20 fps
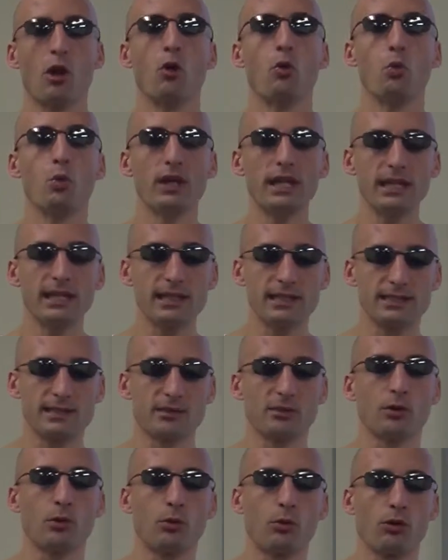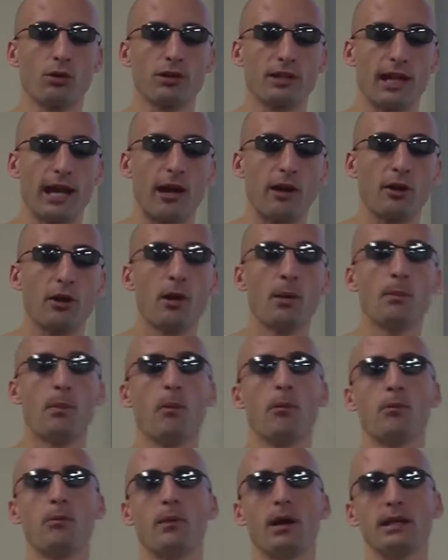we can still work out, but
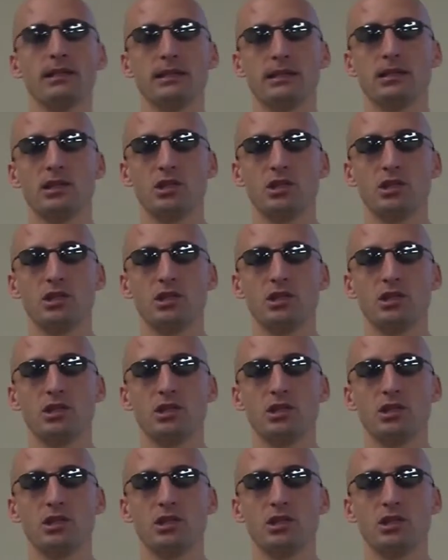we might need